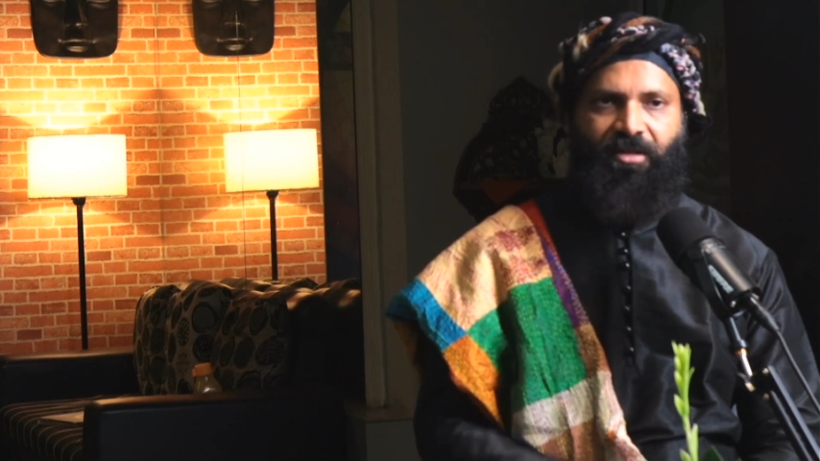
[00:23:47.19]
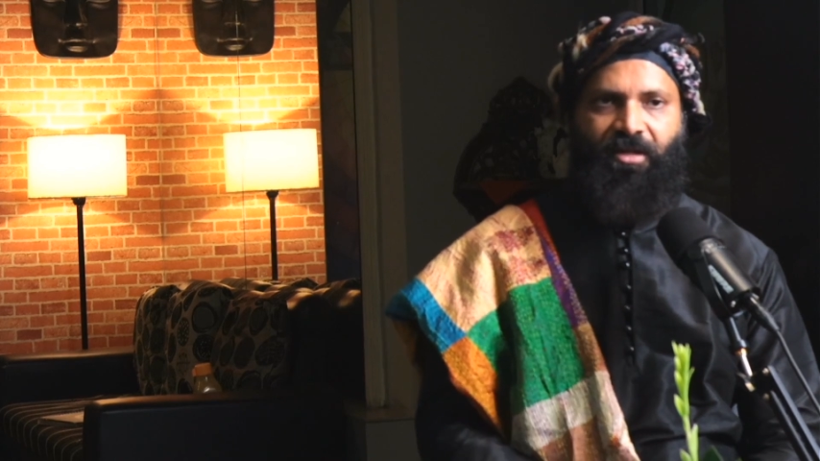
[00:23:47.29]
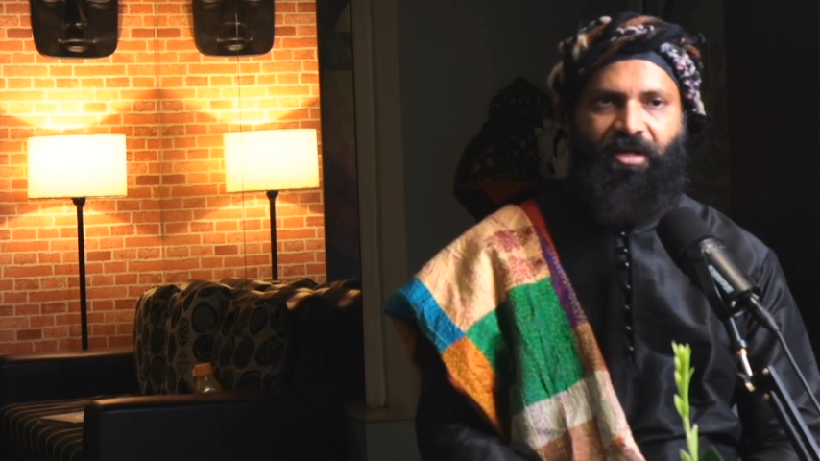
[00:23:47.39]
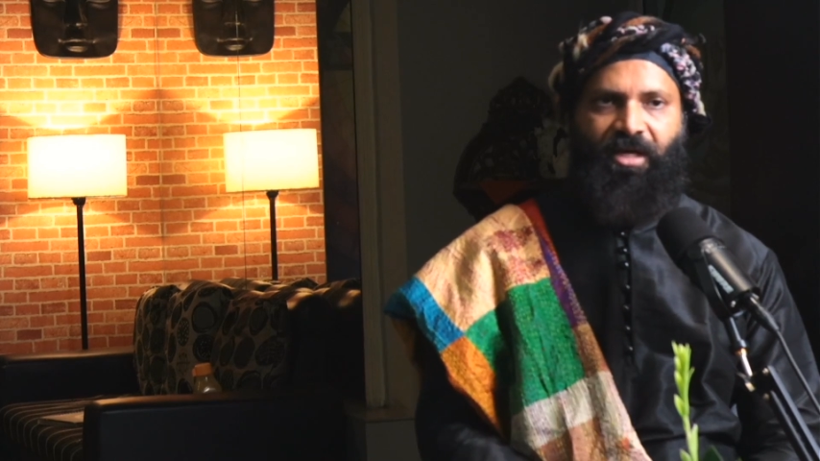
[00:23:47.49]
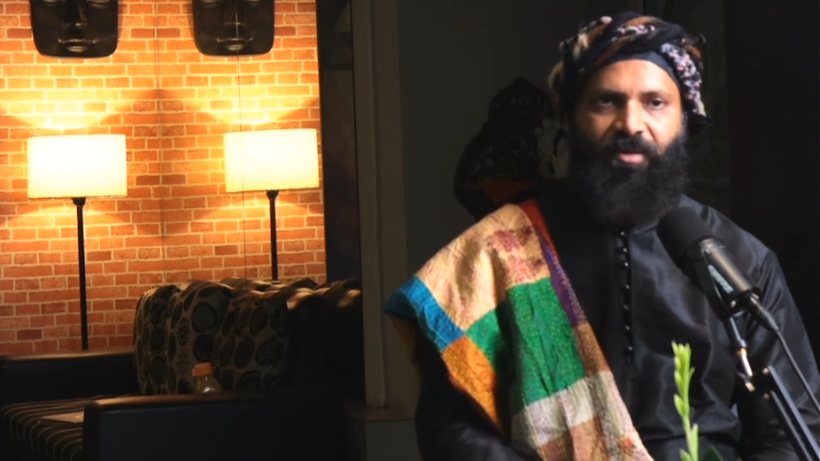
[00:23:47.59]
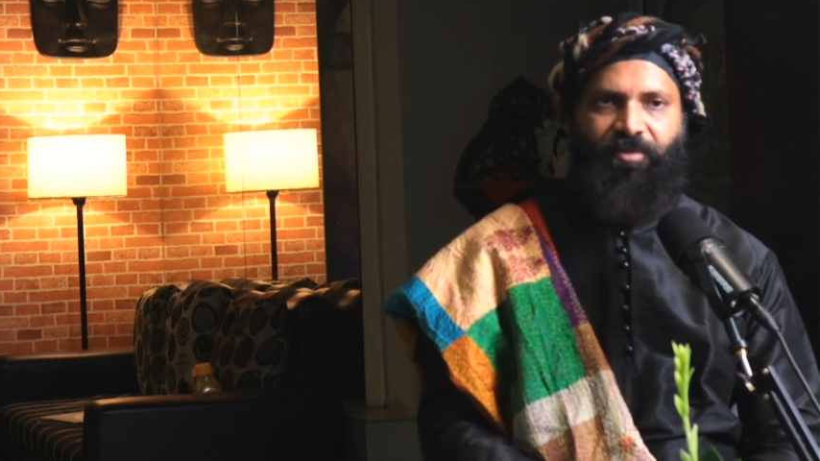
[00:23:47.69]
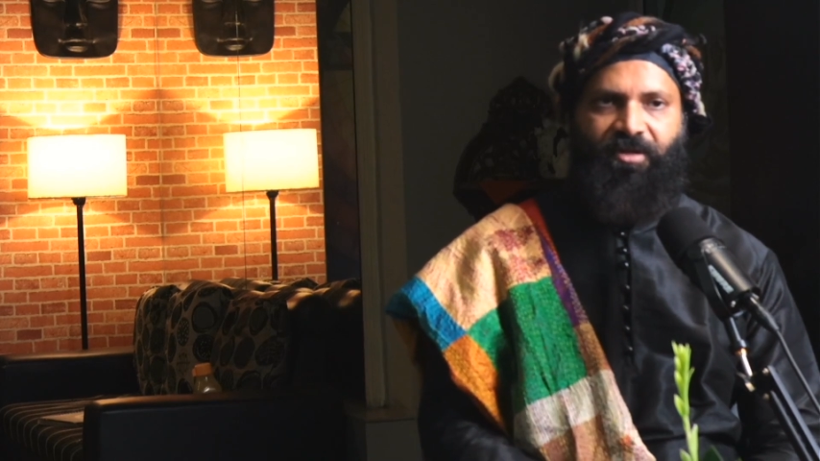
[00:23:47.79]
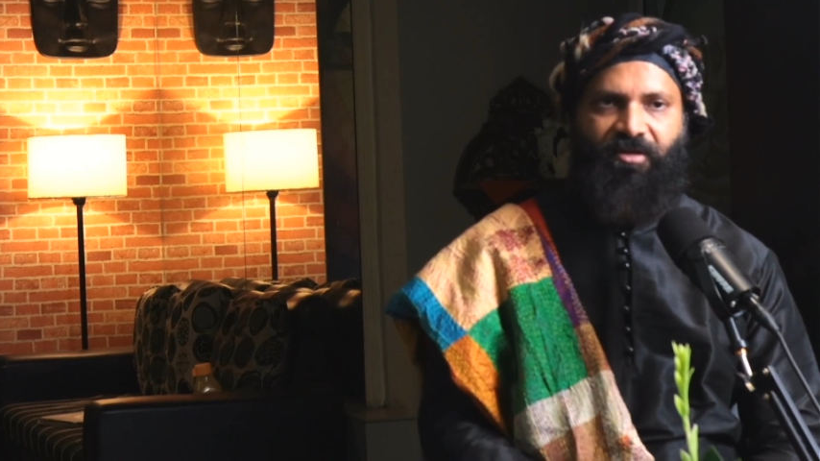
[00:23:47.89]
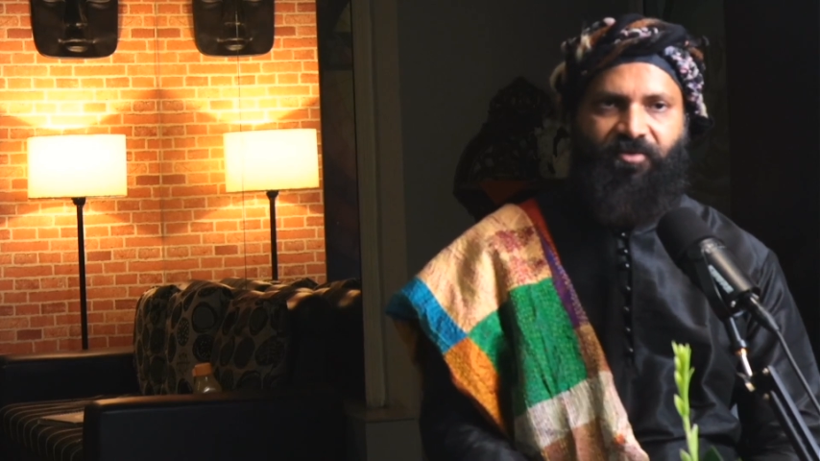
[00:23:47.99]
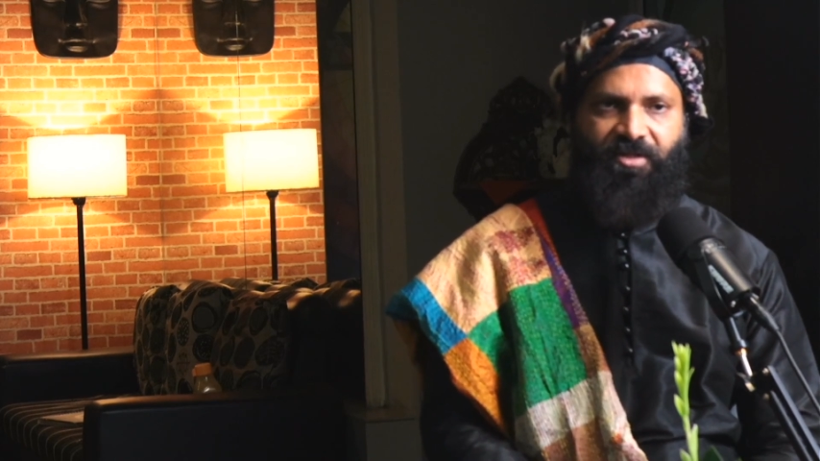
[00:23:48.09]
happening
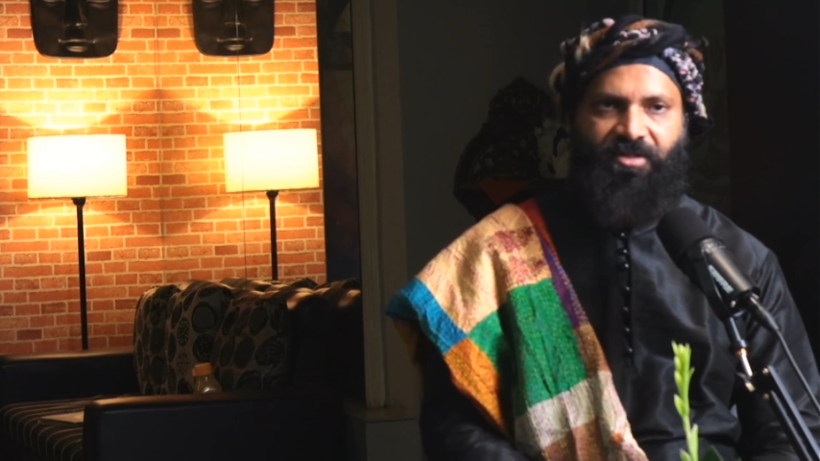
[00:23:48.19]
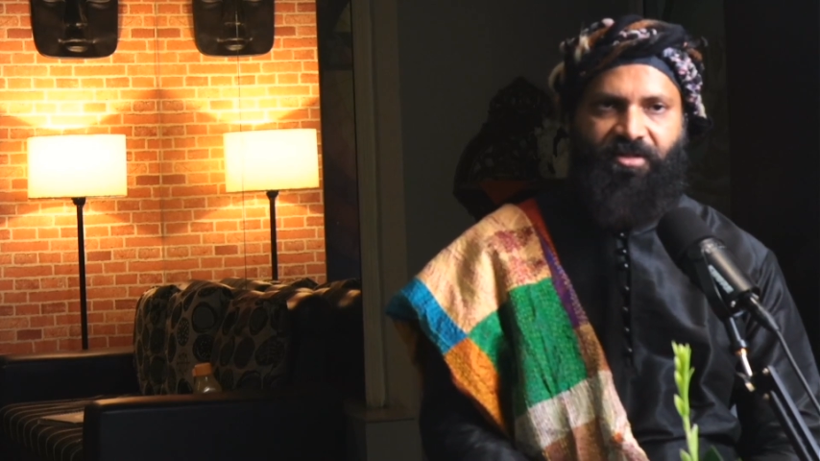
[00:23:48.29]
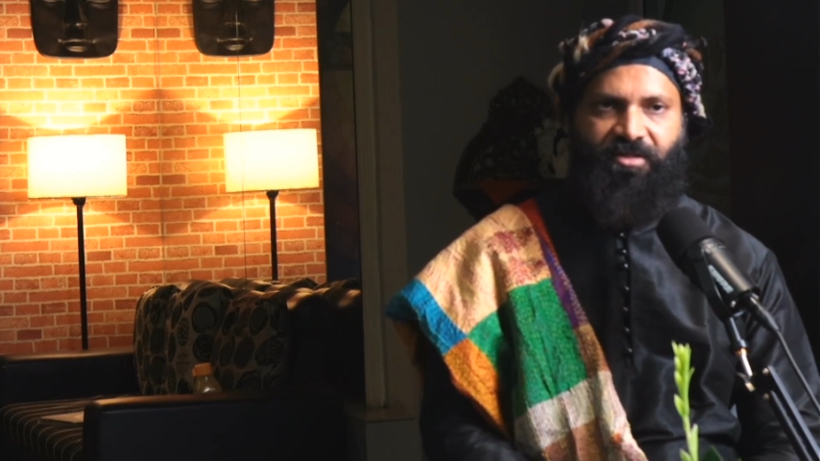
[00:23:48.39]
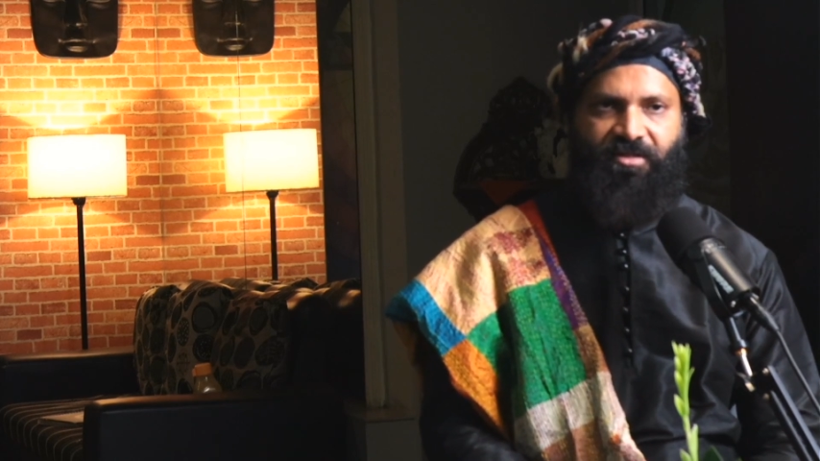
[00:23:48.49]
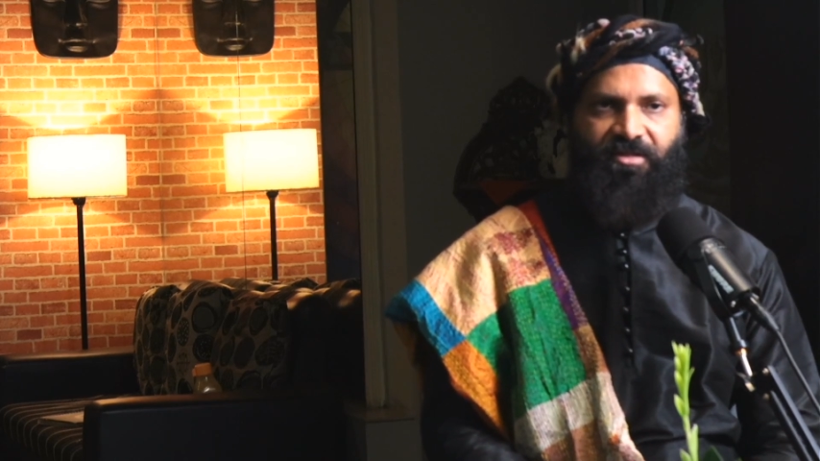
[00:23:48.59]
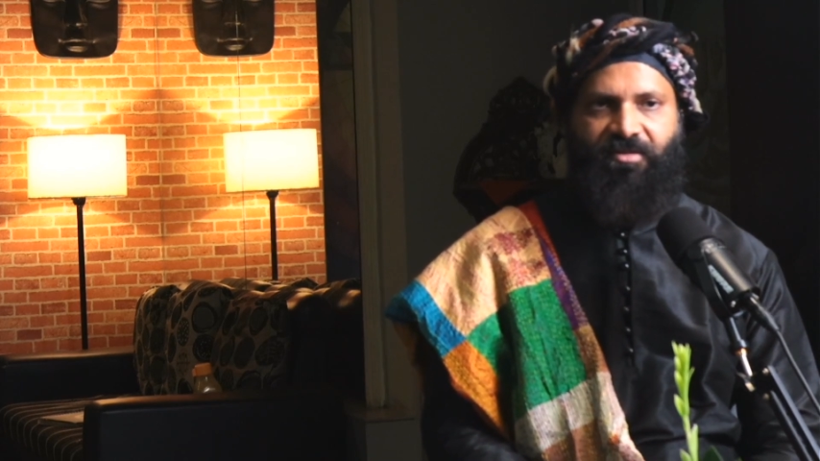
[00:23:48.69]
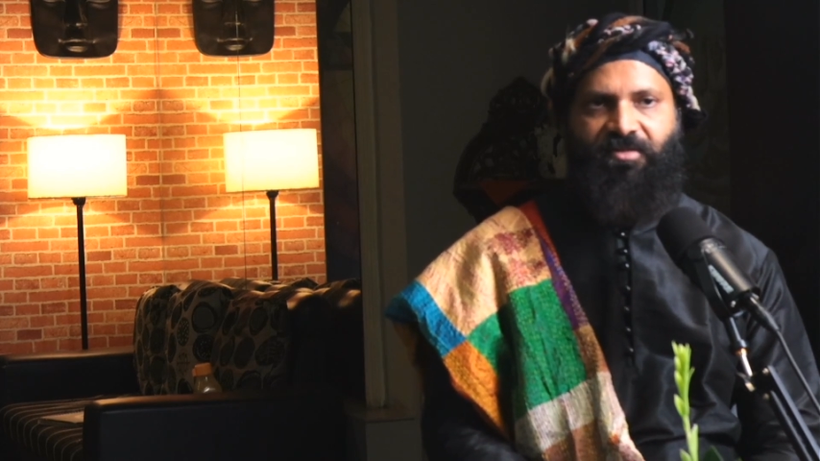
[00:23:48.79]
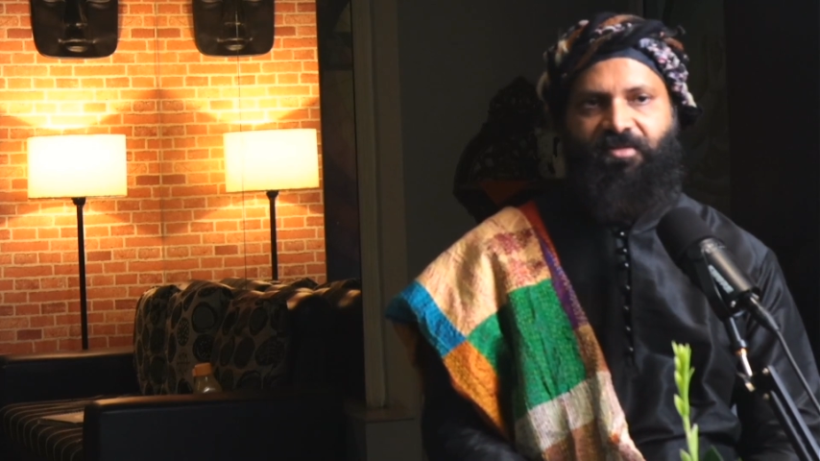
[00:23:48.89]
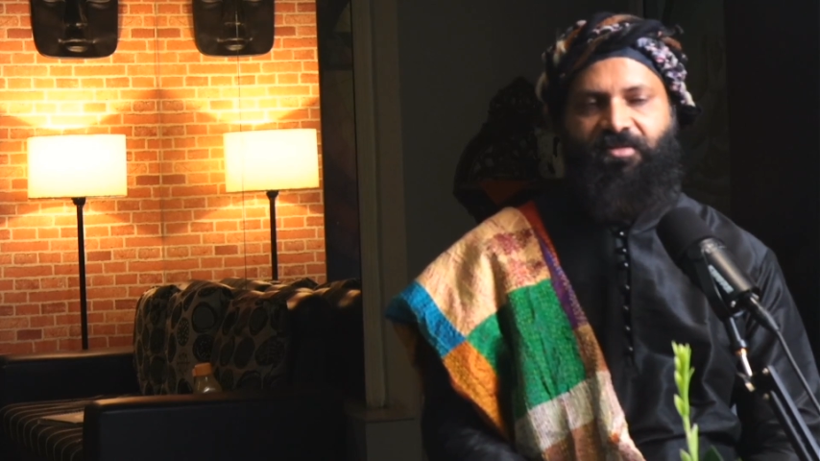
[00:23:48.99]
of such incidents